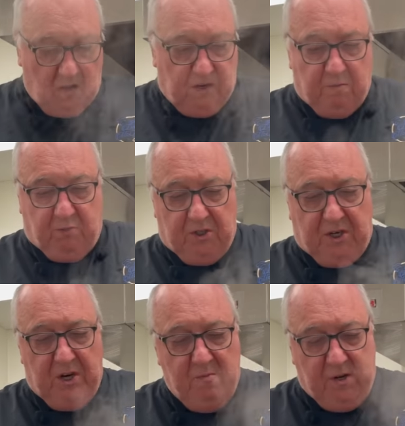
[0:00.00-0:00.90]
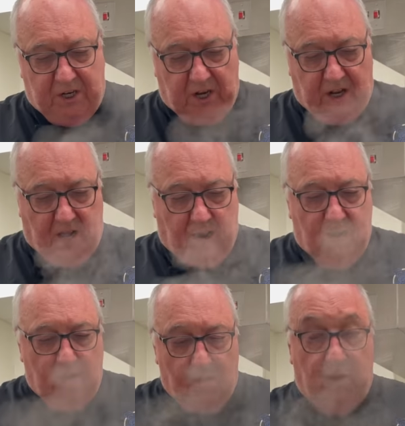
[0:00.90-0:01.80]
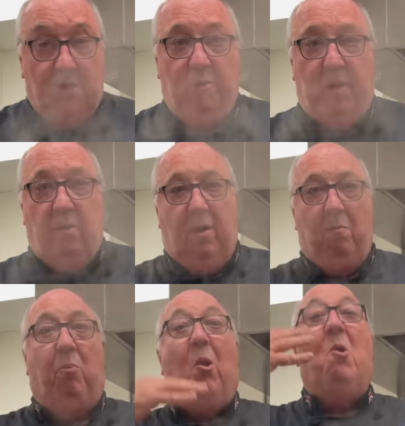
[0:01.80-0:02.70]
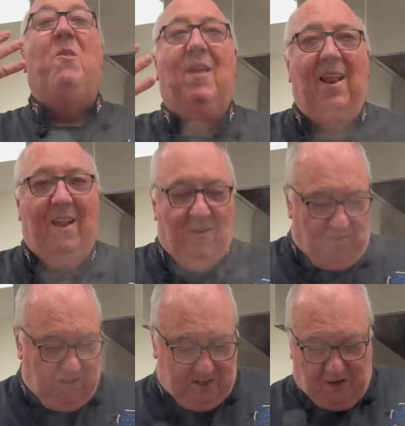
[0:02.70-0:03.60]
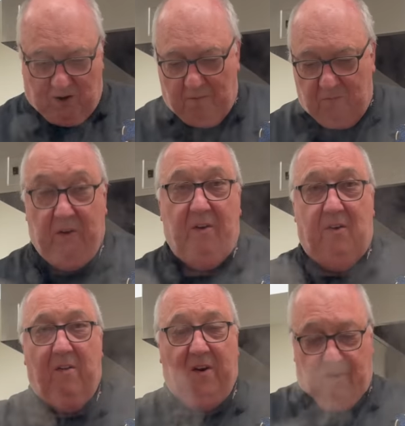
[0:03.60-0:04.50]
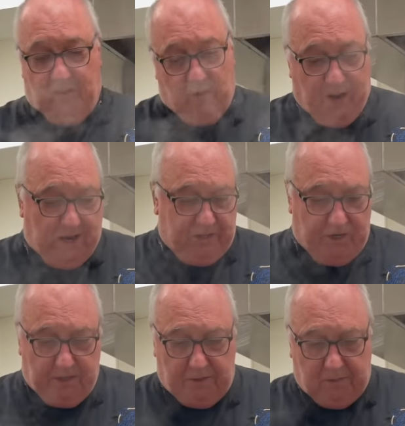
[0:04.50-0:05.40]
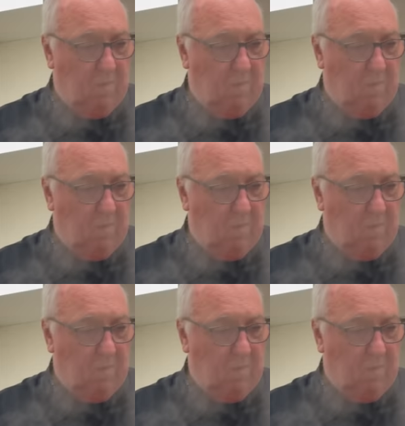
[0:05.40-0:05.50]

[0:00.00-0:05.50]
Don't put too much in there because we don't want it blowing the lid off the top. You can do it in two batches.